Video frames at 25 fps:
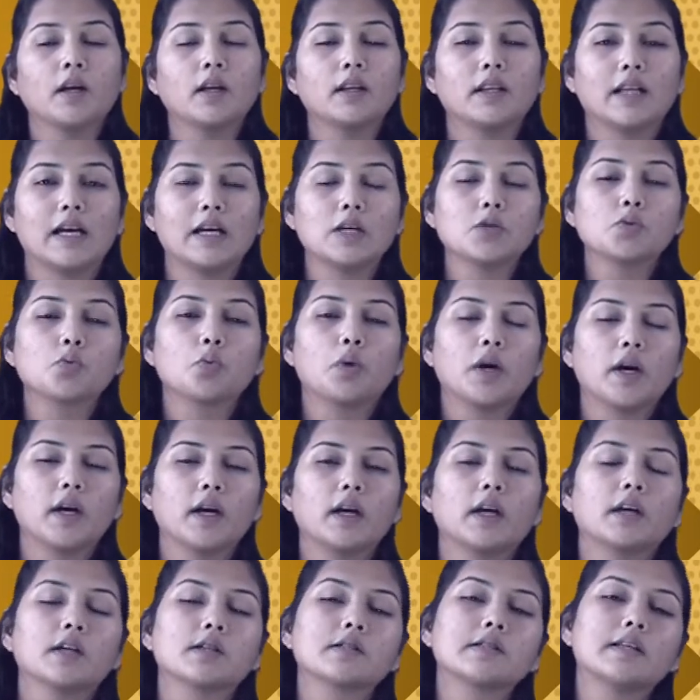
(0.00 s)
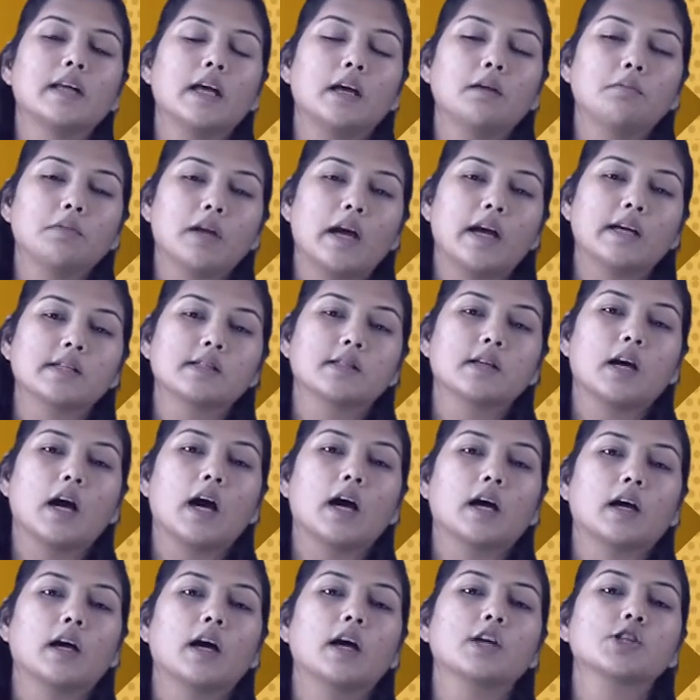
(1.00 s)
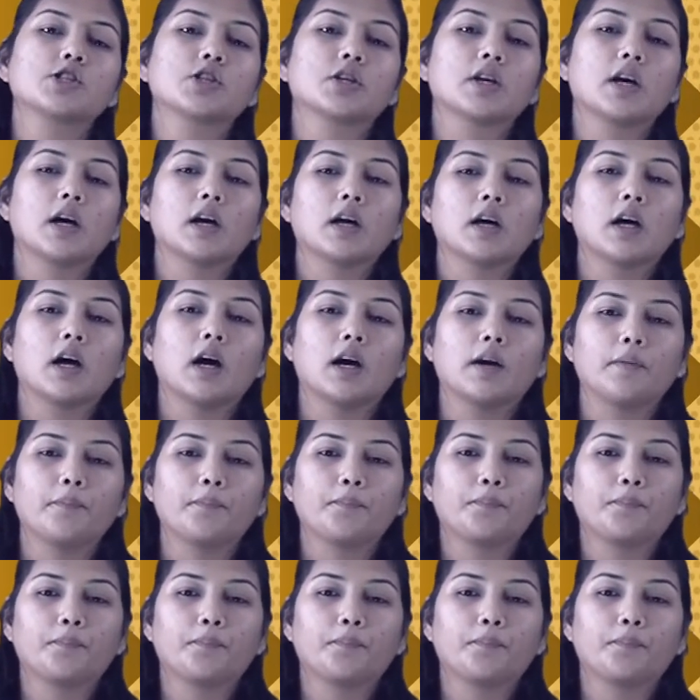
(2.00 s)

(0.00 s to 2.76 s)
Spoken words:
That is why it is named as the Akash Ganga.